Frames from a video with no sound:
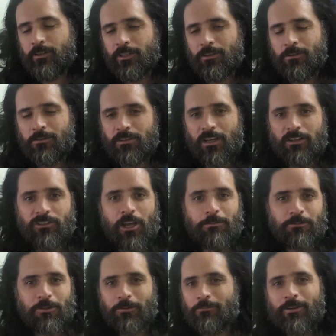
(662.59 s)
use
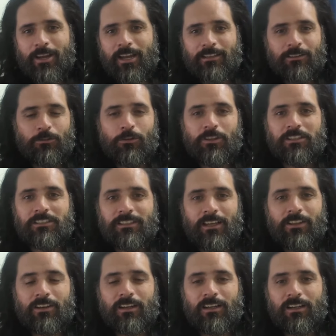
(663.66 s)
TypeScript, React, and all these
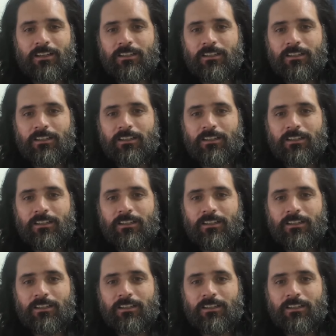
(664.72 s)
other